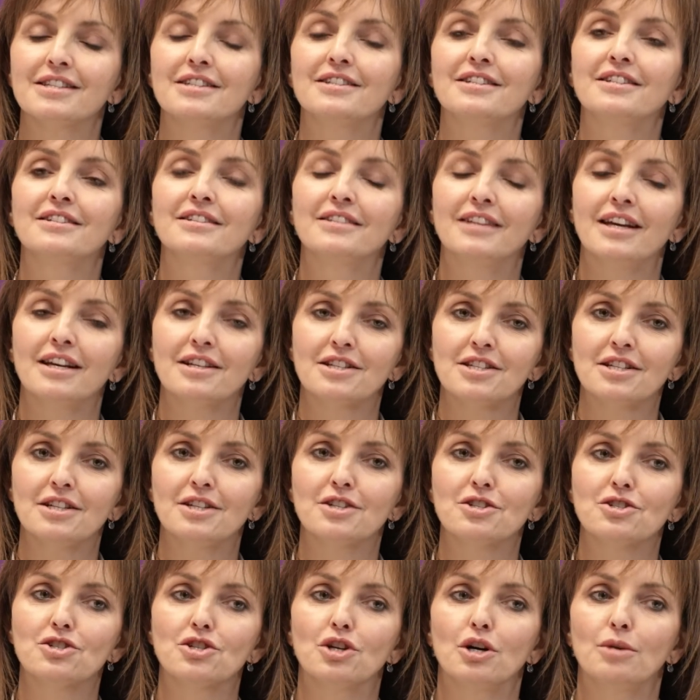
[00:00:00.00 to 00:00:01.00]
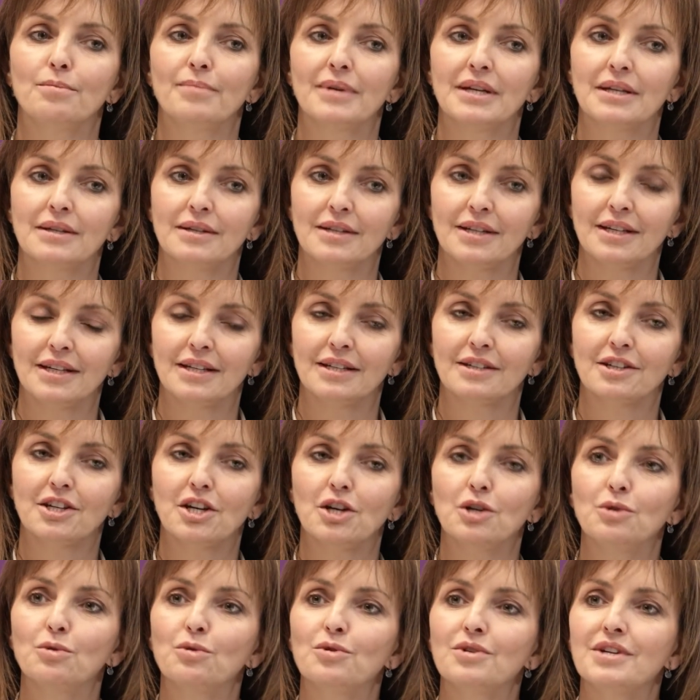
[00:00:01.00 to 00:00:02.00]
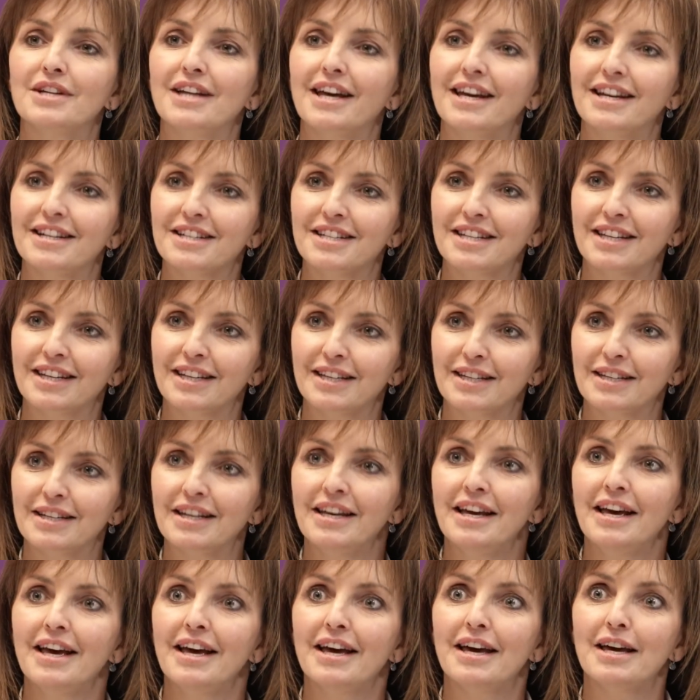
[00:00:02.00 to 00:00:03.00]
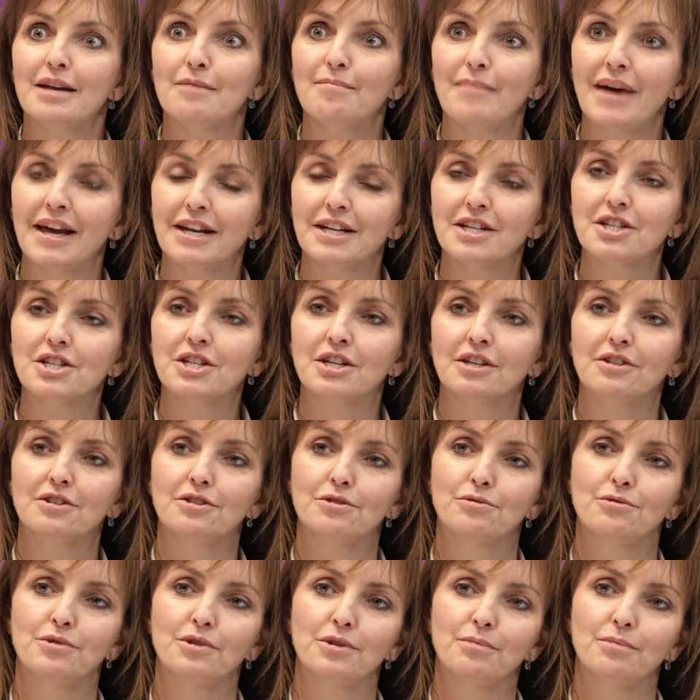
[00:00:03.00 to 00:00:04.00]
did an excellent job in coordinating and managing through the